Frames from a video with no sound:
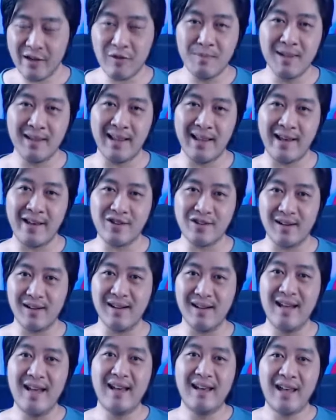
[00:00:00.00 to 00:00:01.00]
in
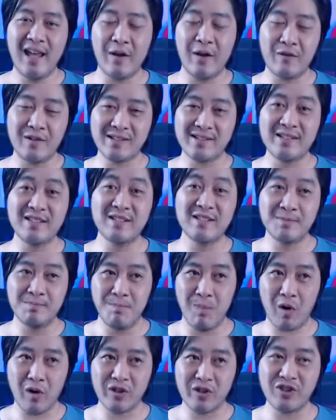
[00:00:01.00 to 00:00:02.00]
Malaysia ever since
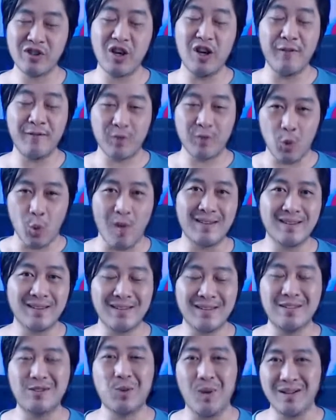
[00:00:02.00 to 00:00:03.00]
March of
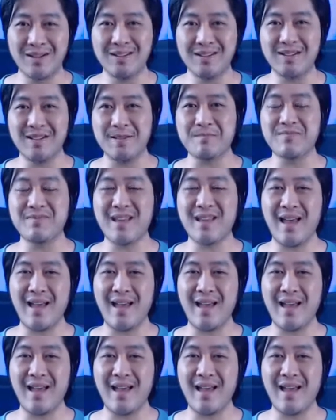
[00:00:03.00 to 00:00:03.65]
2020.